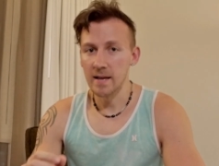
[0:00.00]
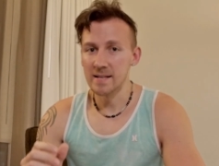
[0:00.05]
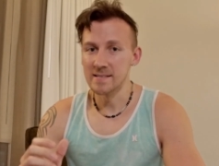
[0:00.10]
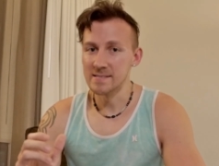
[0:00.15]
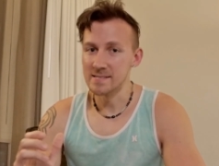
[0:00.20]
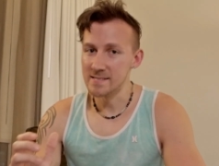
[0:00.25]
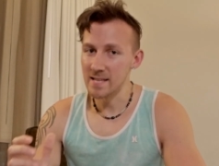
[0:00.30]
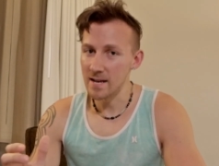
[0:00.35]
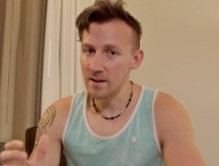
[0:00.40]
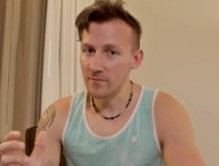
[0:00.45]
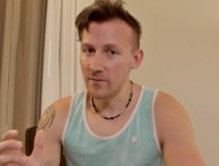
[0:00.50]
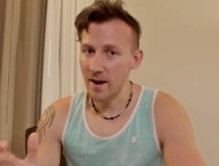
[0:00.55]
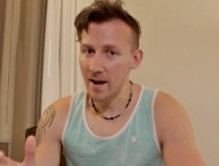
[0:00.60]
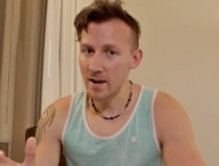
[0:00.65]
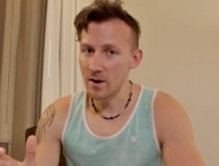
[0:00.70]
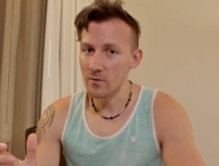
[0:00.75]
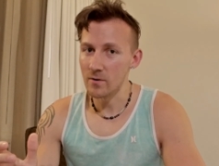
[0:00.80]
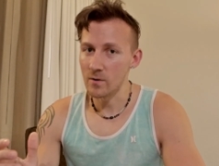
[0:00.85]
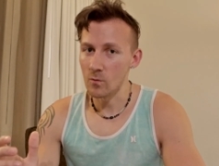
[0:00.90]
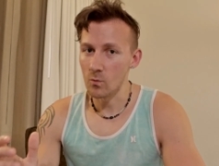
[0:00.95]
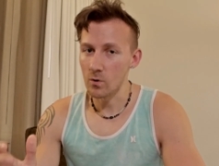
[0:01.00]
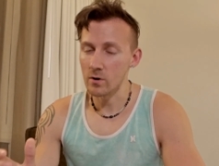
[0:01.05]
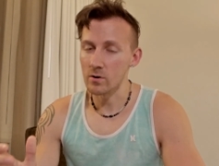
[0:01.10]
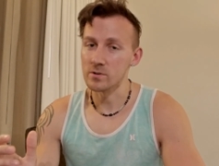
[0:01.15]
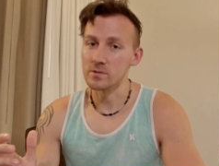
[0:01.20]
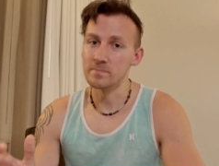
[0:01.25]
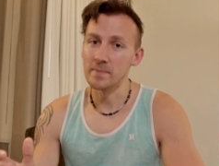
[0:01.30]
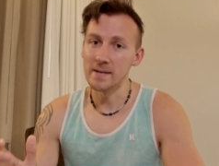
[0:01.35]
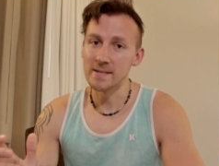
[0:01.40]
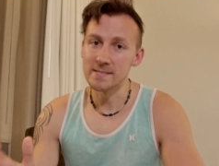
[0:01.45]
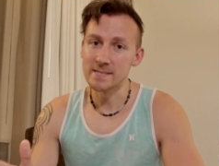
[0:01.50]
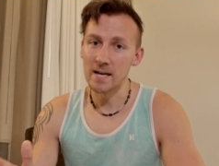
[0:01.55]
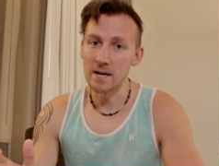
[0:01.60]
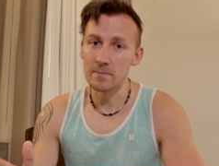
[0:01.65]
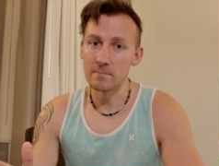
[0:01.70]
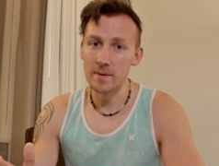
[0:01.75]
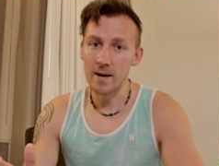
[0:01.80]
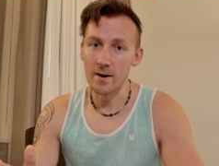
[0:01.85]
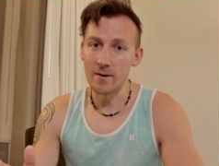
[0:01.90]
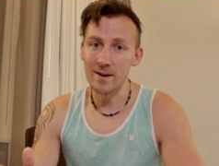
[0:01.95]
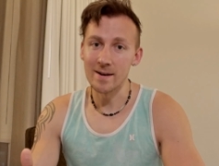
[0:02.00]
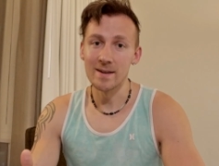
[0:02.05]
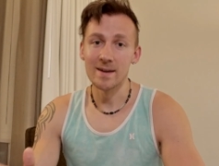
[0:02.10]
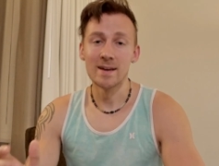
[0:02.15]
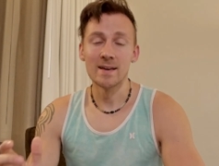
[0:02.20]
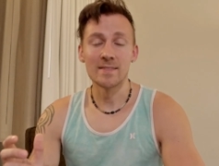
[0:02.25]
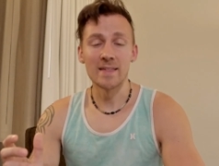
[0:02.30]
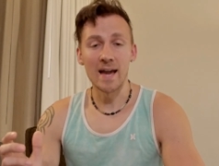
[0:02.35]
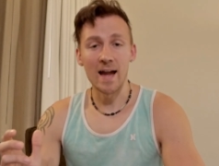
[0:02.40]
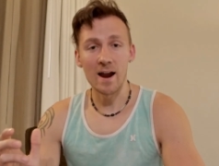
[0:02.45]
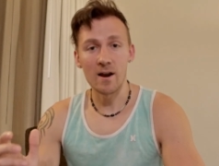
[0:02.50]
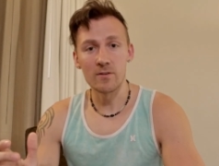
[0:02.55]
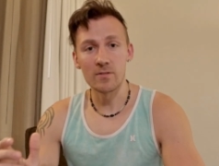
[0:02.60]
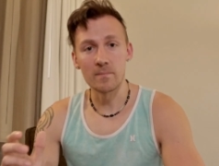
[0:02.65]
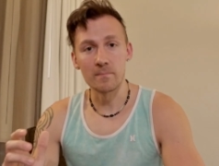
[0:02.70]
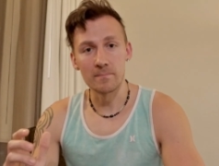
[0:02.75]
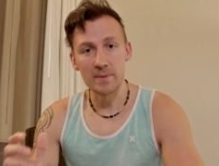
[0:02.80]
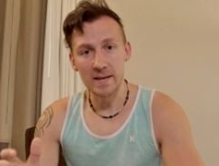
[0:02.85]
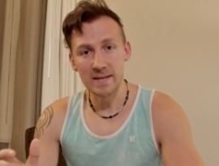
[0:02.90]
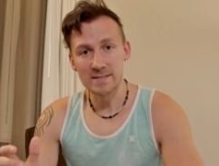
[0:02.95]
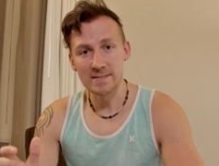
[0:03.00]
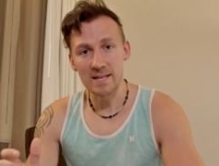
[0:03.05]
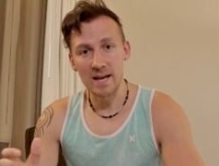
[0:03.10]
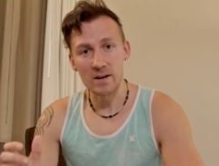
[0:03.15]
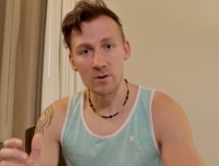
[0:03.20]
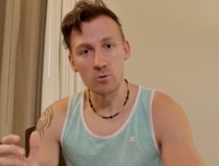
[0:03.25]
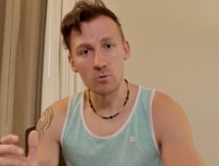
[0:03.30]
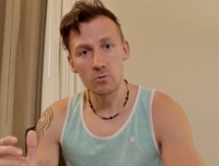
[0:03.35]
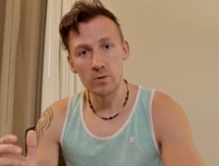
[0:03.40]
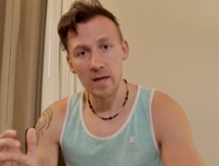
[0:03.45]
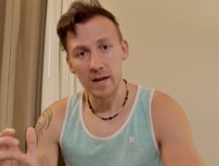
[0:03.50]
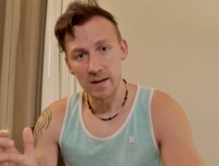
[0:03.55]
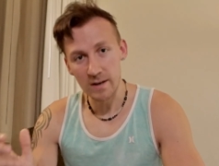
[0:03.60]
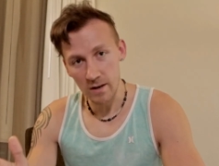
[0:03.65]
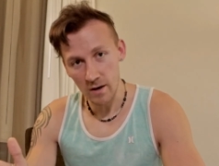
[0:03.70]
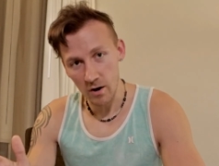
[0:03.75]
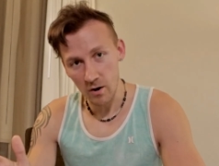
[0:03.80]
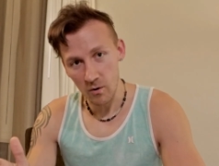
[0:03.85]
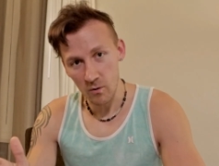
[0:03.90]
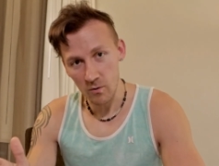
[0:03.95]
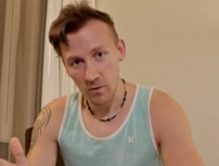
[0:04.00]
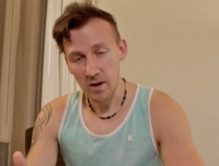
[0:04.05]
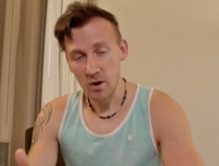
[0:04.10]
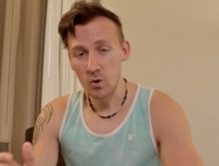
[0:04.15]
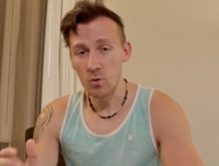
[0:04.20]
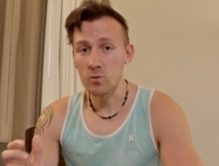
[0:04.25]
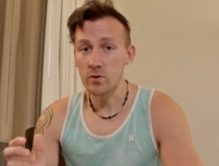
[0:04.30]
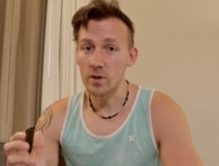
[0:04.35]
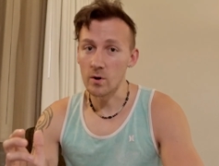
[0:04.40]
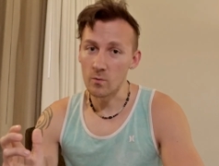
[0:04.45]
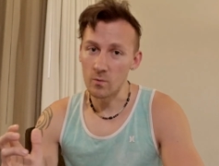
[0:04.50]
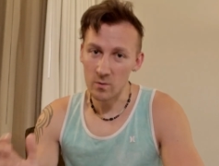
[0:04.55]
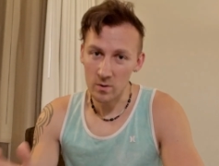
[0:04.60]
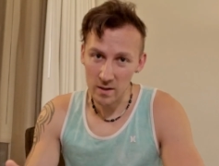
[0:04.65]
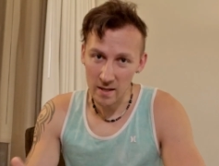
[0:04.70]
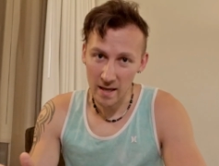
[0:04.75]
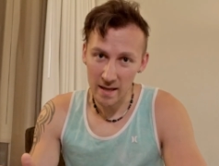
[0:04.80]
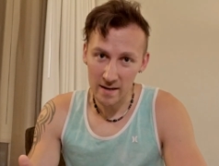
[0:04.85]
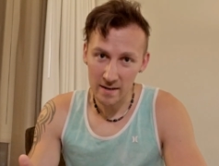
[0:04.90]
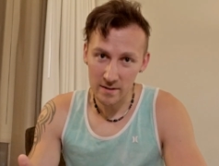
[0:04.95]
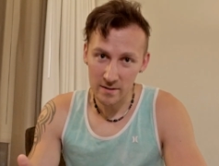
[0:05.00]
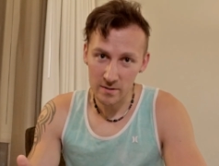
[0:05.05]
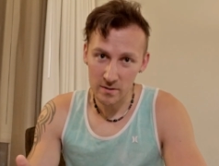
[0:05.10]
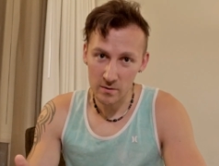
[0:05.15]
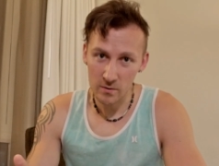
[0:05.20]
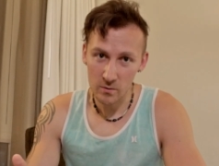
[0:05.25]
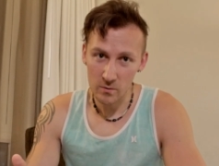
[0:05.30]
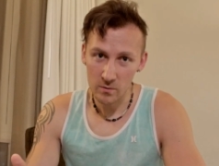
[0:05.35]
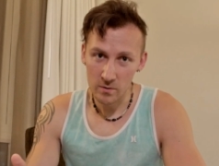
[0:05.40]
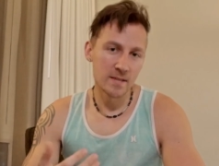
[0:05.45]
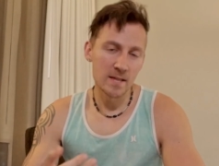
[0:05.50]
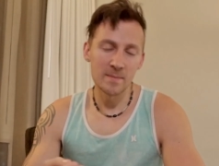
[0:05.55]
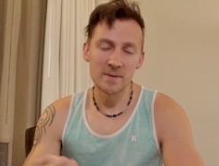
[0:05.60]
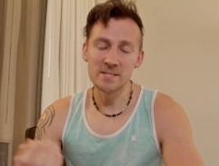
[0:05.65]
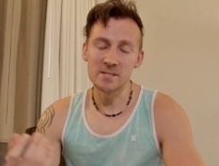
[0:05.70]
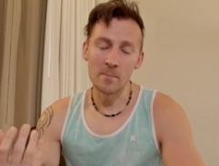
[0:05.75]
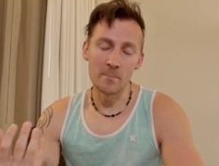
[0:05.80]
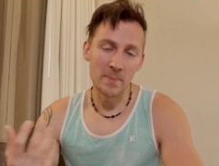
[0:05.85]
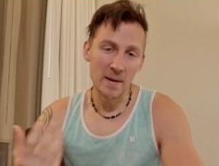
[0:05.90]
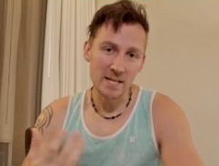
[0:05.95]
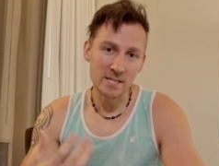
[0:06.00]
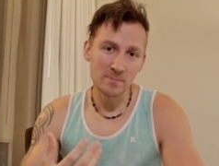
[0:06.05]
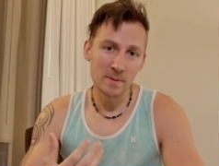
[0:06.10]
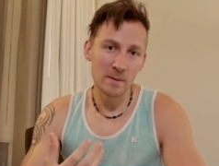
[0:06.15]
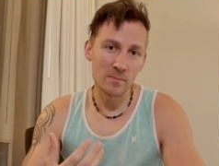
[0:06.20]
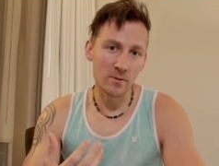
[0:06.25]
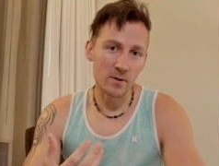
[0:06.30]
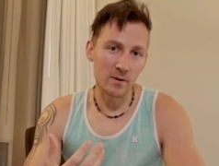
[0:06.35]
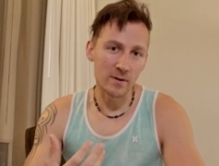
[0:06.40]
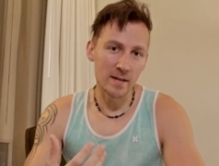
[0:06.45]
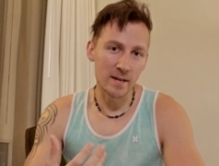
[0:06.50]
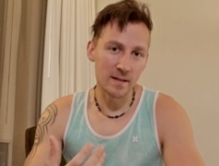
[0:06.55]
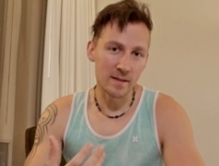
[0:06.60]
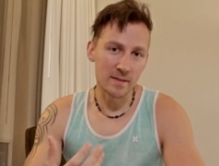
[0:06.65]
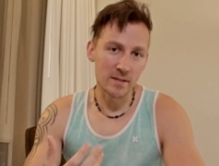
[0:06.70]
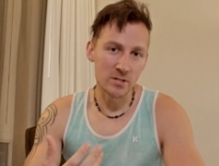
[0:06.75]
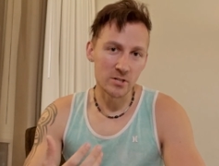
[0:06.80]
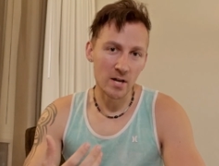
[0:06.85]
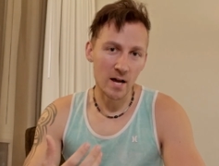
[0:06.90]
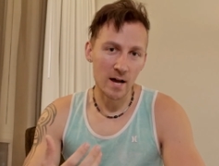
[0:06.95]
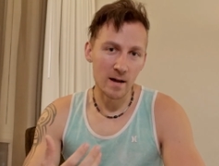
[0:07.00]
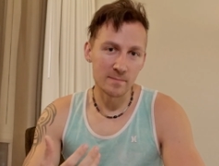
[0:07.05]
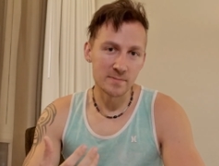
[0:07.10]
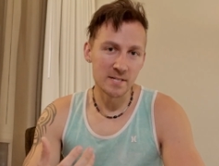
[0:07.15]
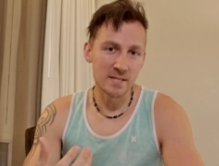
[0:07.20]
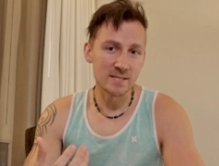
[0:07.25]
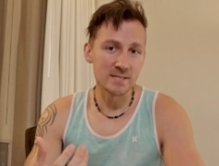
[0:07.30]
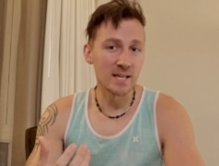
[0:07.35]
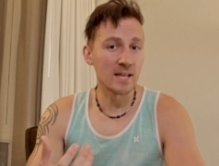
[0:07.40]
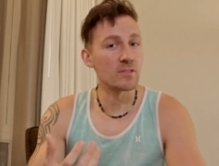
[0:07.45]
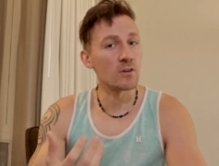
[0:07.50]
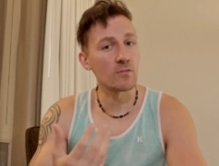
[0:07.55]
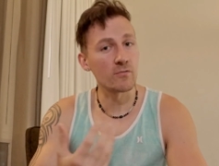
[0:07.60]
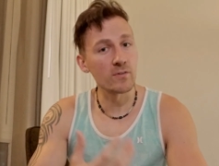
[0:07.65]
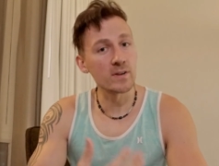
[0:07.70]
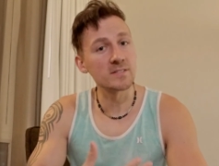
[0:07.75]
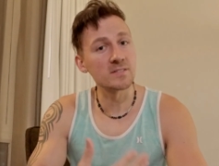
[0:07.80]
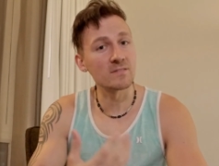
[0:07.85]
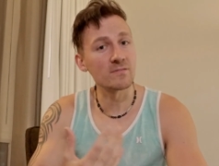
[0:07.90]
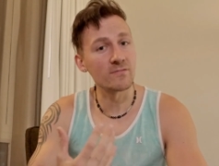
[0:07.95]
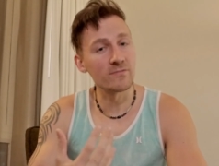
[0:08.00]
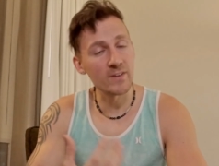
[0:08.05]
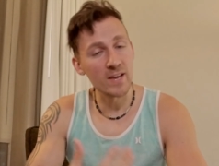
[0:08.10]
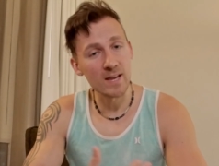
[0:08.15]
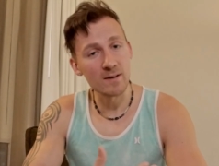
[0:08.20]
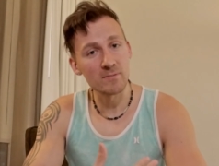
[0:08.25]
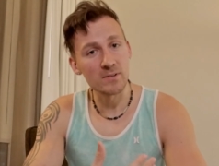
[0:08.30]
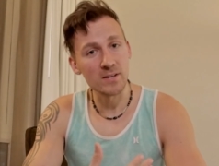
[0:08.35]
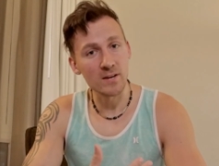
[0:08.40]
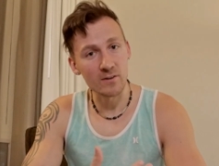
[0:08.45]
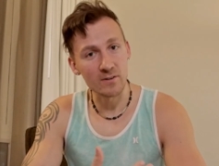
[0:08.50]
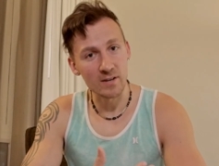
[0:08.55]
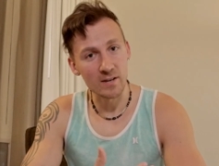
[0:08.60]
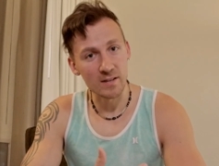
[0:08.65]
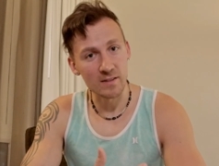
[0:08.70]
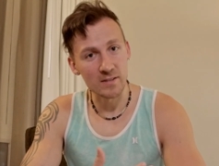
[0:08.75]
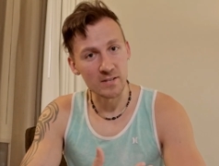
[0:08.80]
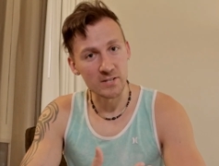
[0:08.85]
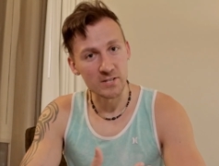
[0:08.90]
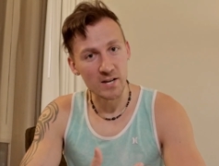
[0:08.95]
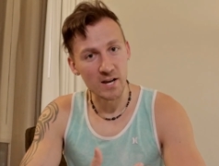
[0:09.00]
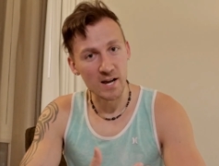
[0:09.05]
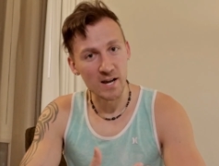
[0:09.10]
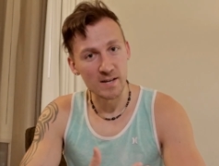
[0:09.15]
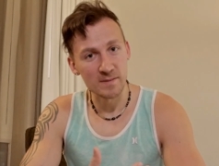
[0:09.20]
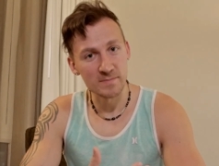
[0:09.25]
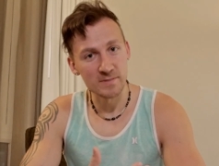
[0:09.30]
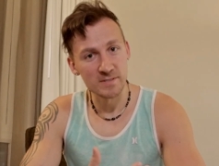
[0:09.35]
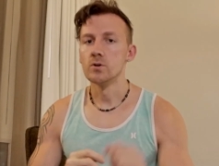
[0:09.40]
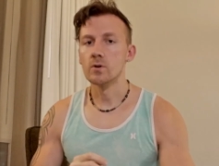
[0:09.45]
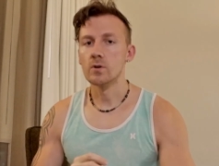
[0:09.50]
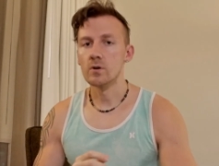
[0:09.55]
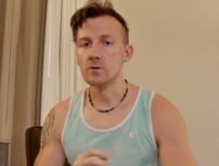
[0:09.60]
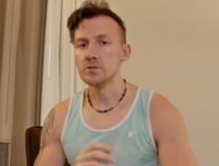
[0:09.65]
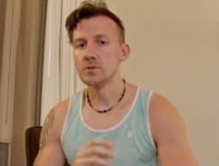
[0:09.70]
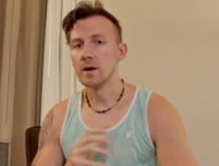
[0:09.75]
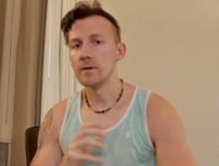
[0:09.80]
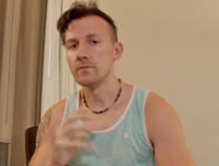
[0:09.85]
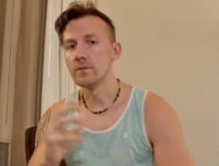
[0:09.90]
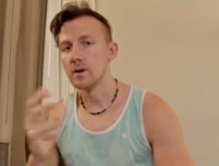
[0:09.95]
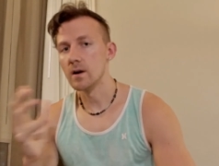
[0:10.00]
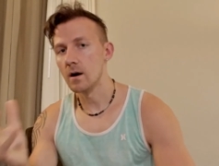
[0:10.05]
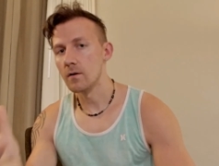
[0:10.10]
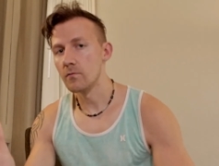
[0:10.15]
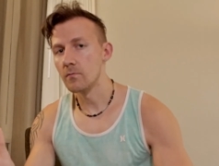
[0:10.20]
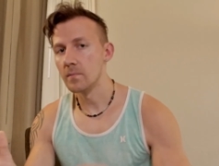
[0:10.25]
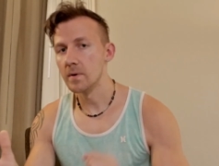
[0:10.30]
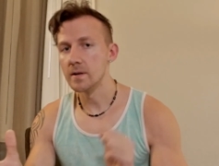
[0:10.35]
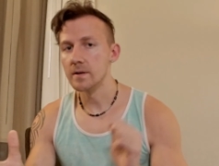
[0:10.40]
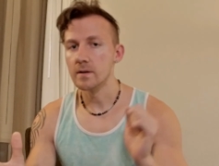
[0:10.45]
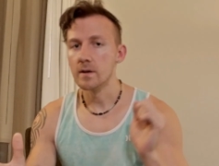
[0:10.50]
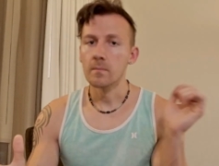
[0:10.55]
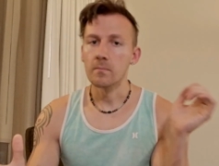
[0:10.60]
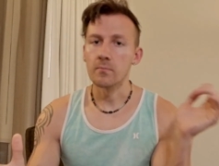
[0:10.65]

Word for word: instead of hiring workers based on merit, they hire them based on who they know, who they're related to. That means the best people aren't getting the jobs, instead, their friends and family are getting the jobs. You can also have government,